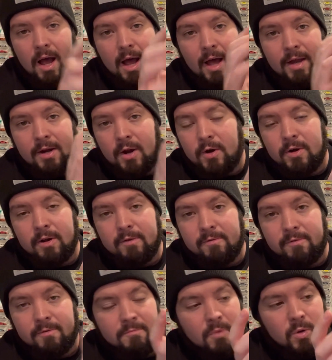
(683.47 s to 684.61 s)
Unheard
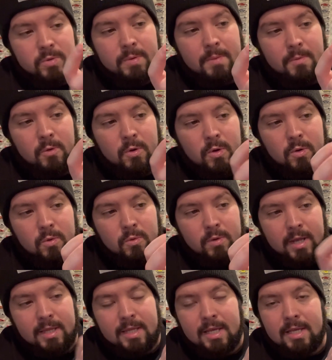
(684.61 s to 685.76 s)
of. Most people who
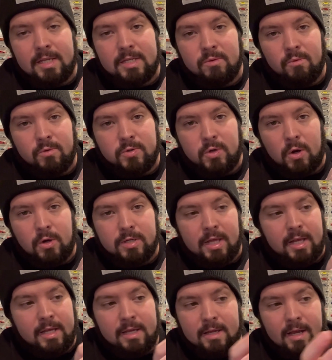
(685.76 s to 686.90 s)
get these will charge
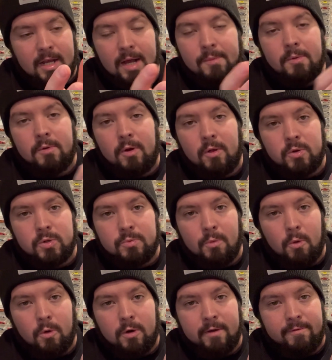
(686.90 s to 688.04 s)
like a couple dollars
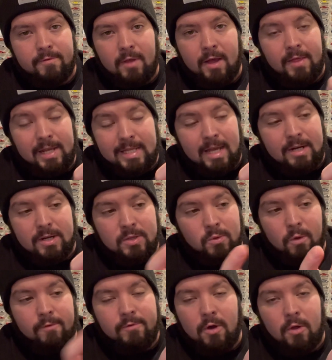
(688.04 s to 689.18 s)
more, if not like $10 to
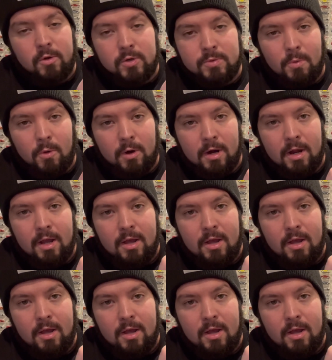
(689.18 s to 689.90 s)
$12 more,